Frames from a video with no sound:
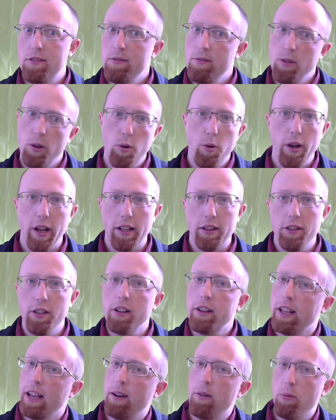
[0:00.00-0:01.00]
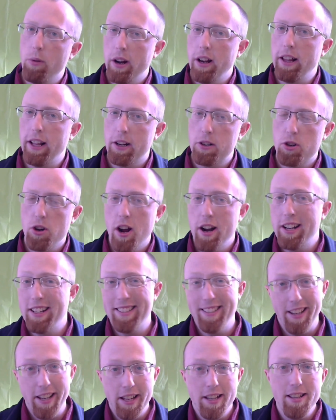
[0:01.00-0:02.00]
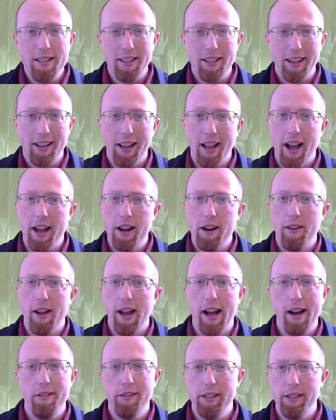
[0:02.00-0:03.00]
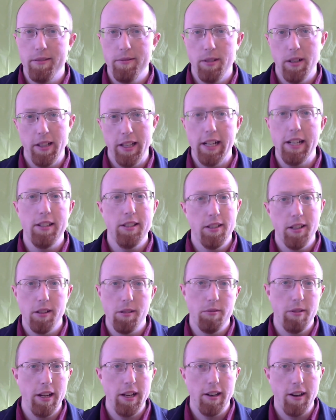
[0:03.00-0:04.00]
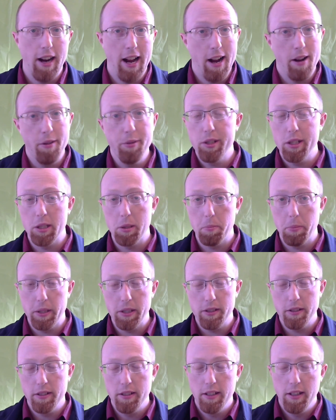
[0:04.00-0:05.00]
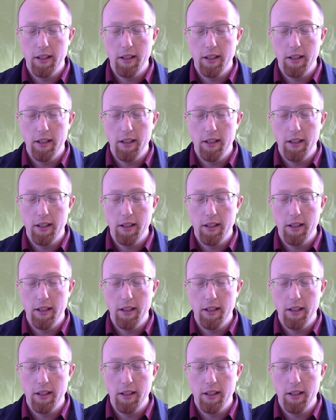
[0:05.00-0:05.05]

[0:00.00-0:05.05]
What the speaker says: quick look at what electronics is and kind of how it relates to the way your house is built.